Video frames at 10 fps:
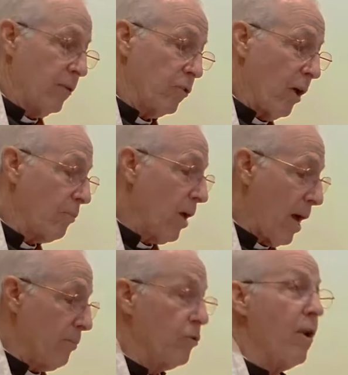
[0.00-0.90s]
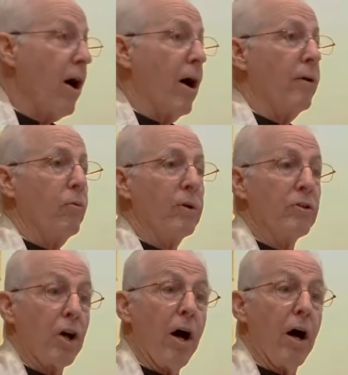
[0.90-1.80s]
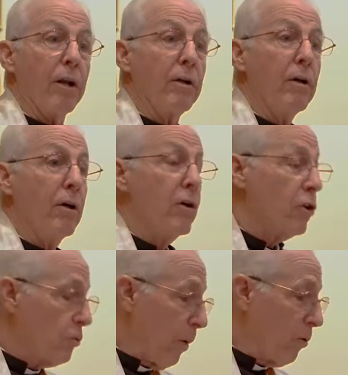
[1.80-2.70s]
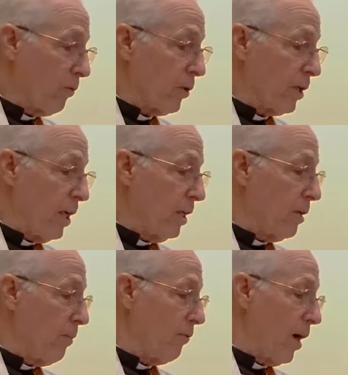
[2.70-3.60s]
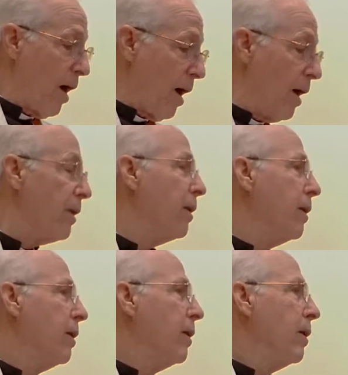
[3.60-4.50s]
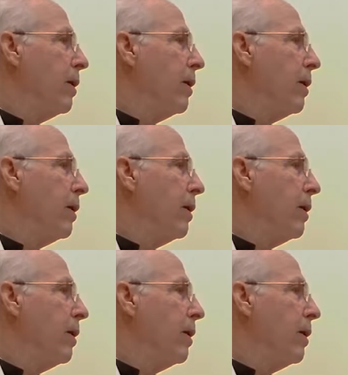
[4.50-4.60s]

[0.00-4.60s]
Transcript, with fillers: and sometimes not. When John spoke of the kingdom of God,